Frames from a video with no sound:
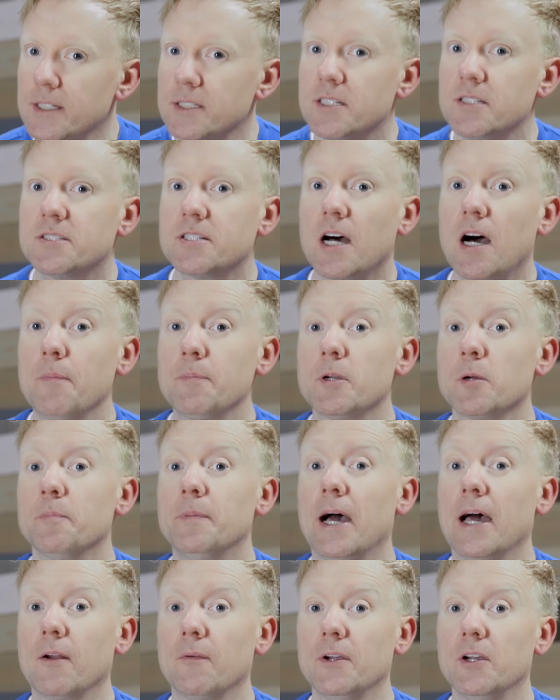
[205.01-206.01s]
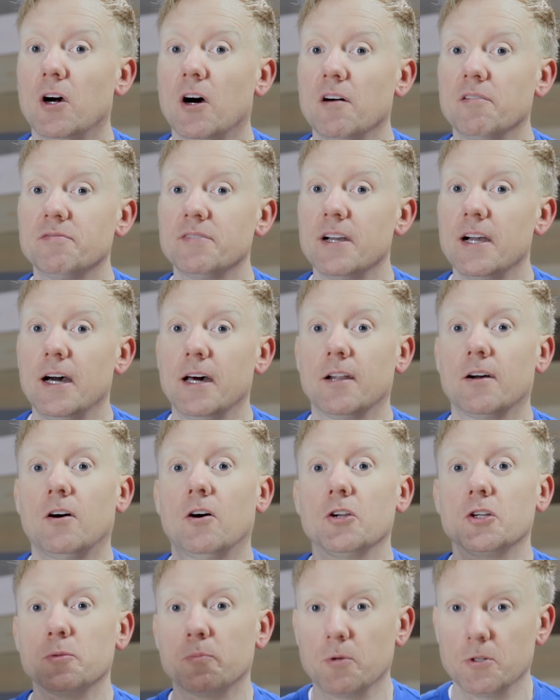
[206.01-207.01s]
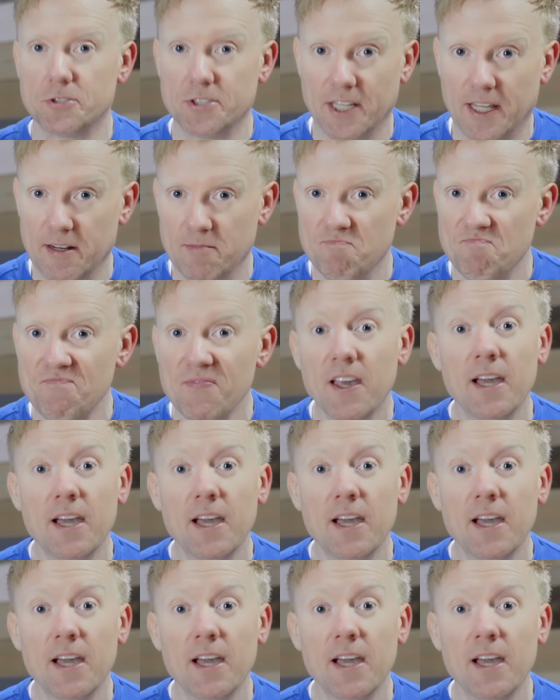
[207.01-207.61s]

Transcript: to top your battery off at 100%.